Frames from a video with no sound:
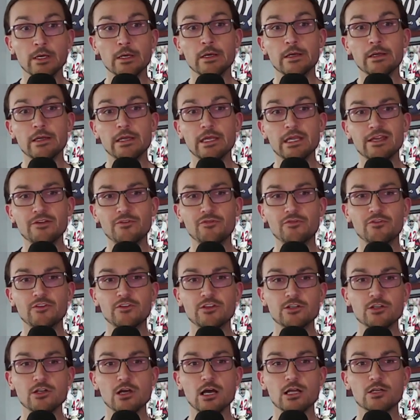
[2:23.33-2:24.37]
If
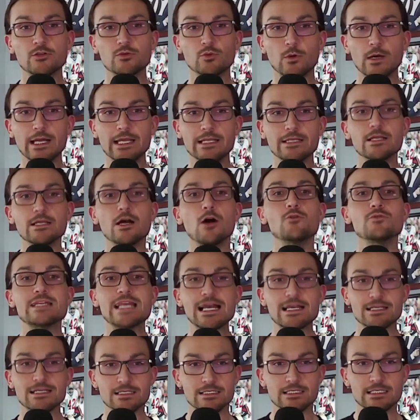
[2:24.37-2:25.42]
you're not white, oh
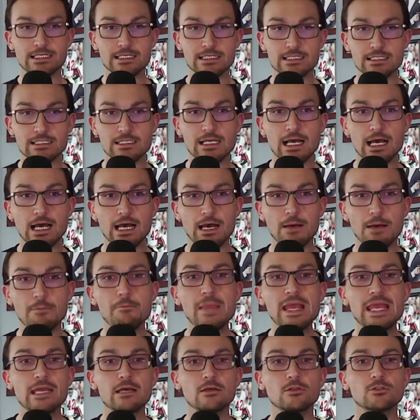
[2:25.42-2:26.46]
yes it is, uh,
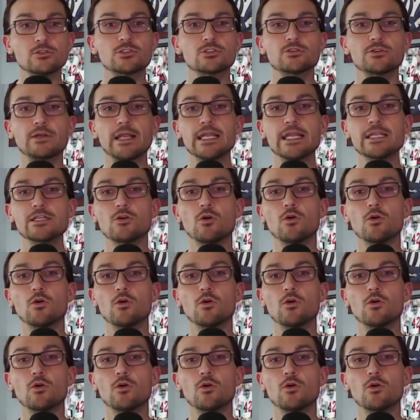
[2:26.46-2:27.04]
male, straight,